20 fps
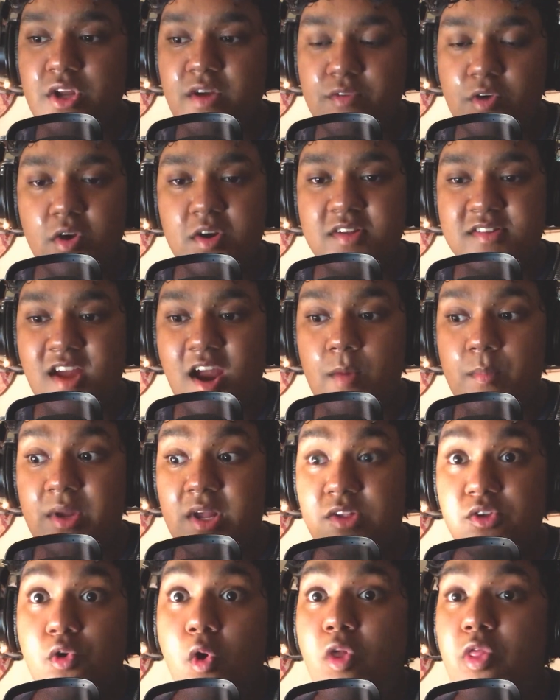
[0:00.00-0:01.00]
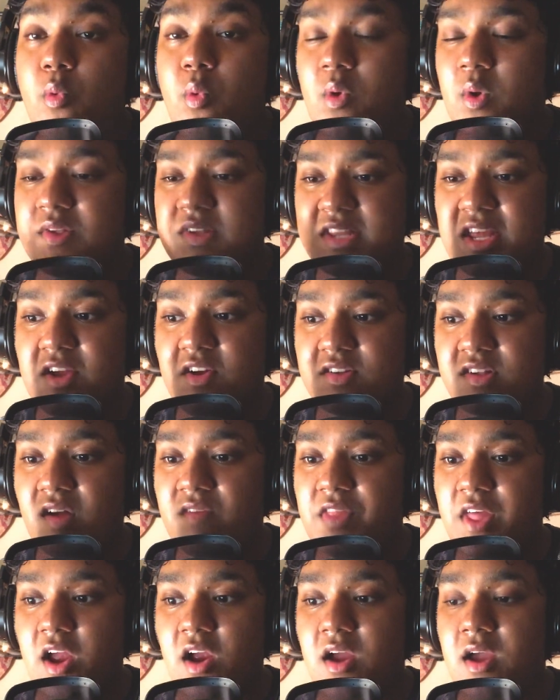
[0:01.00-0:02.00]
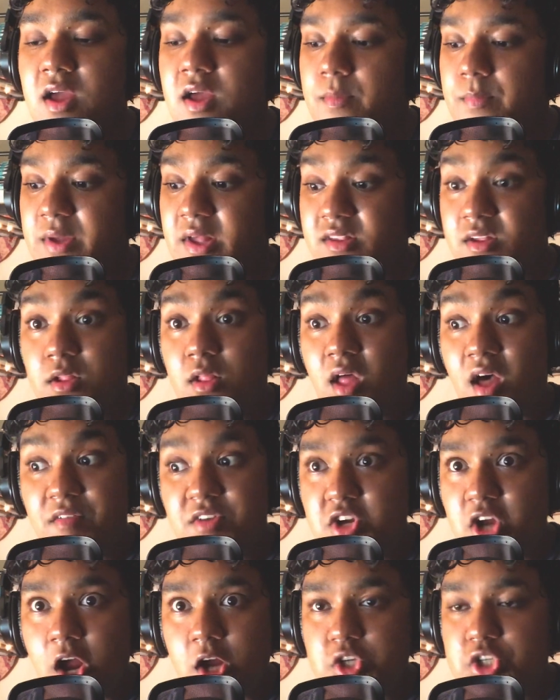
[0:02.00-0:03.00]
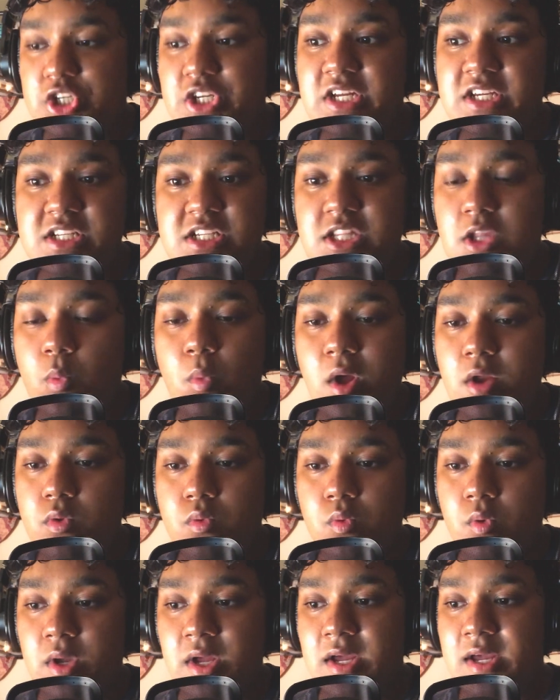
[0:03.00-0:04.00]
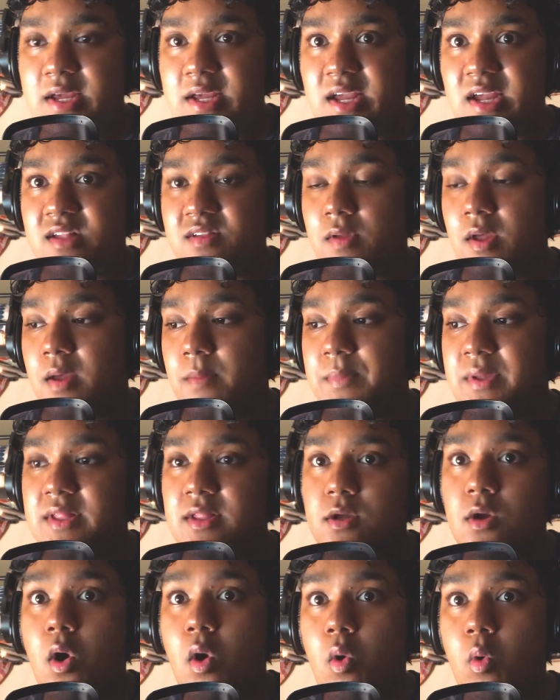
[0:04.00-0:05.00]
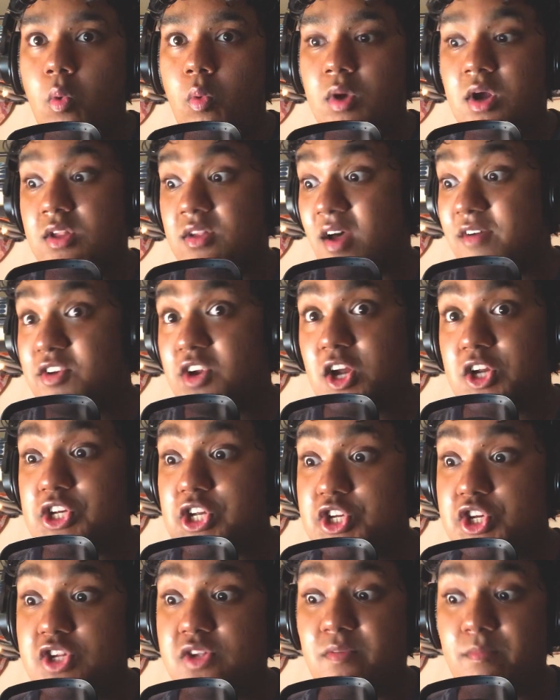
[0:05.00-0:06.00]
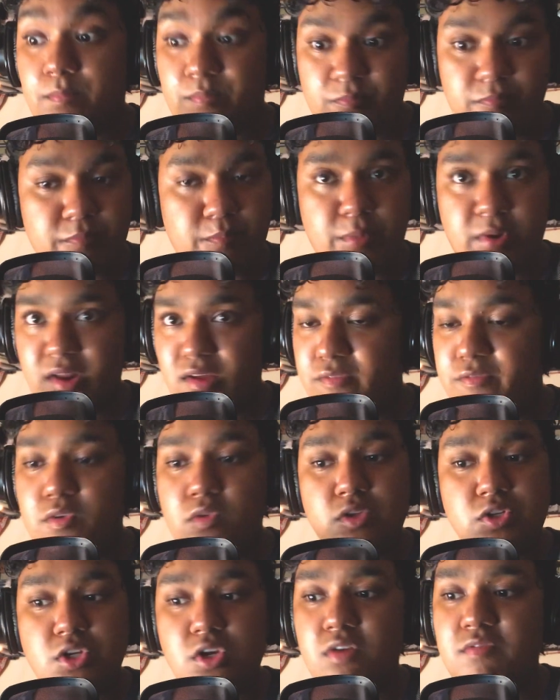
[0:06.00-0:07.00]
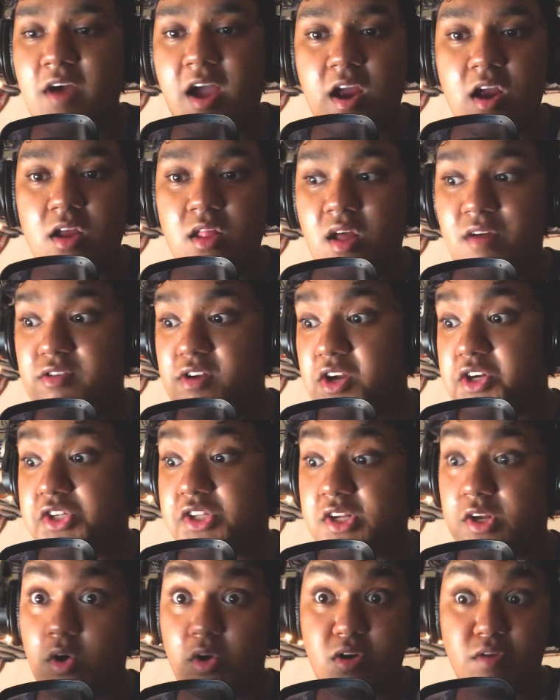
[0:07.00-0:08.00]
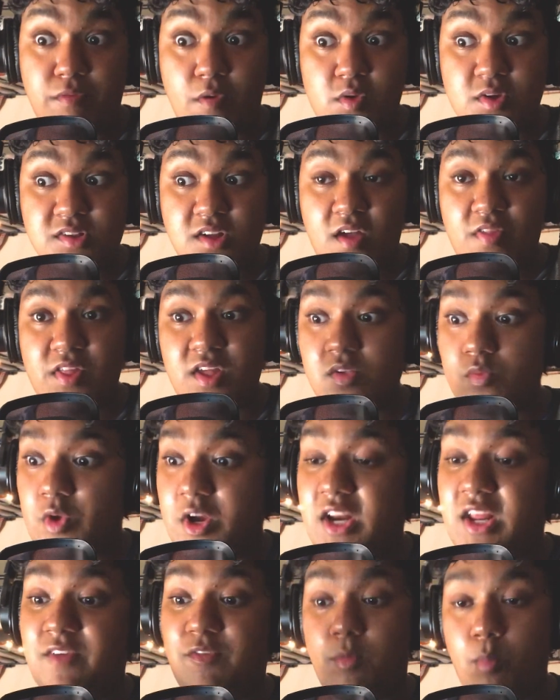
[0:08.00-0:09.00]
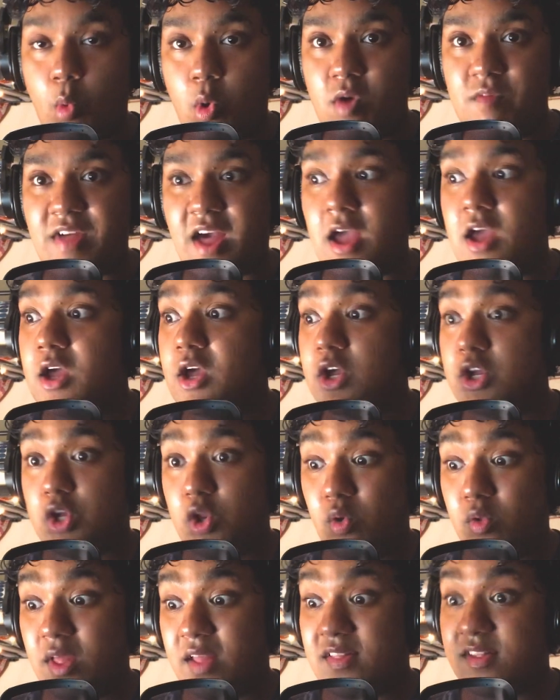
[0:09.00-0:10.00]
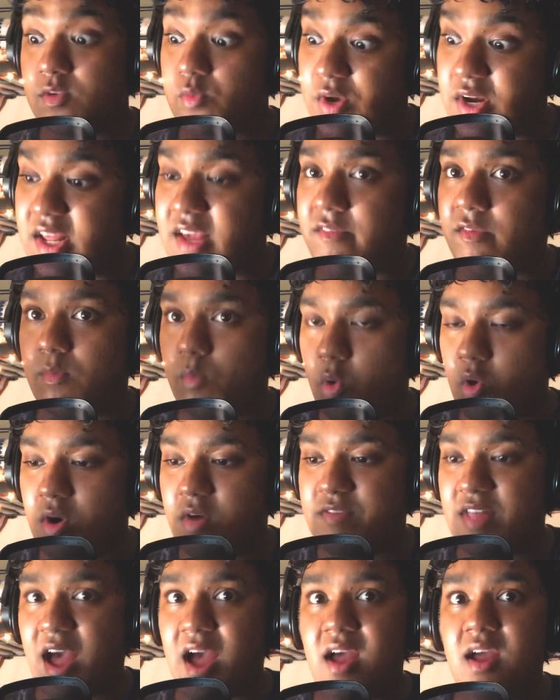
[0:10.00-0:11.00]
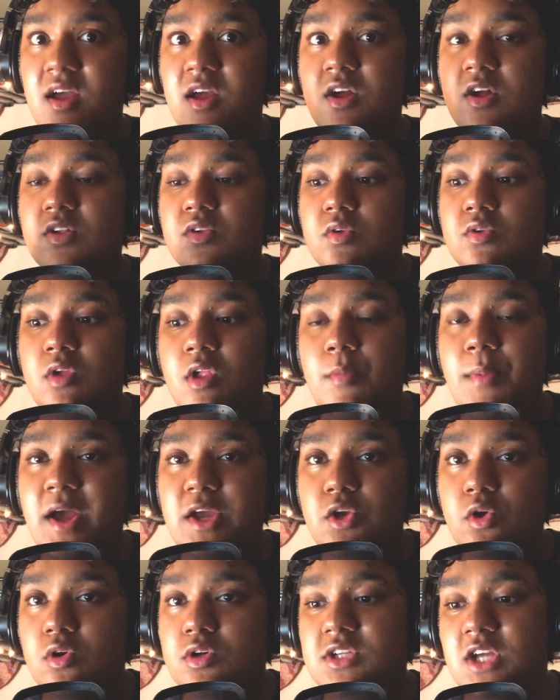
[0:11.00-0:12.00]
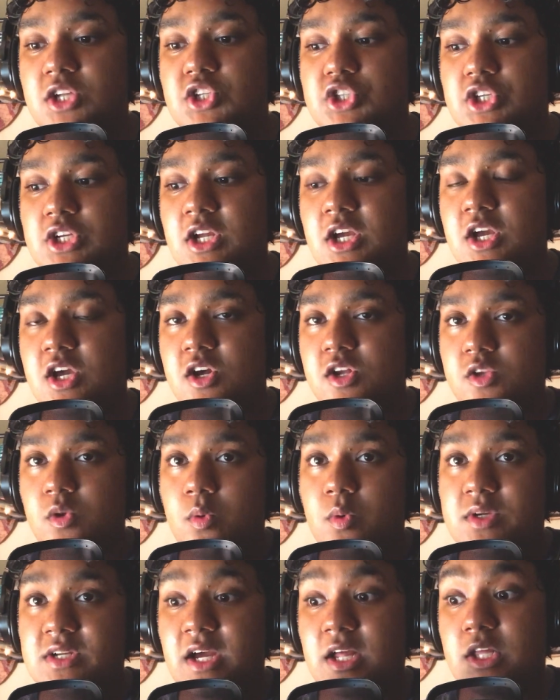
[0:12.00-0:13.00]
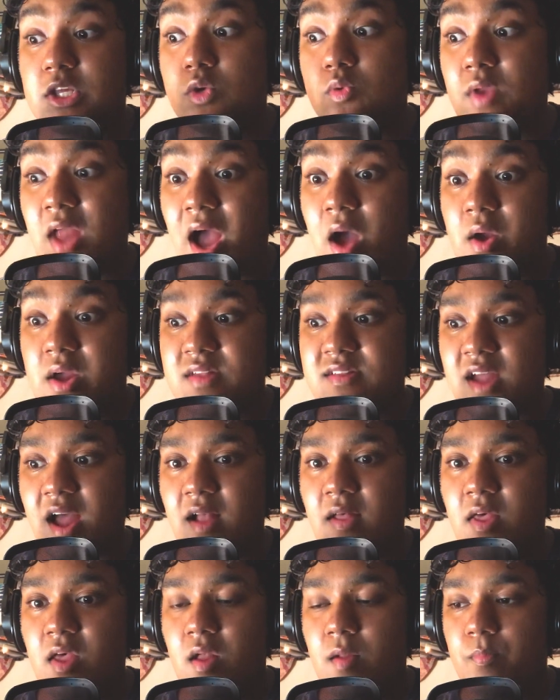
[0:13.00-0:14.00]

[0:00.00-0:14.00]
of your desire, because you're the one who has to take yourself there. Because the law of attraction isn't the one who is being like, oh, because law of attraction is just putting fuel into your fire. Law of attraction is like, oh, you're focusing on this, we're going to give you more of that. You don't like this, we're going to give you more of that. So it's all about your attention. So what we're telling you now is that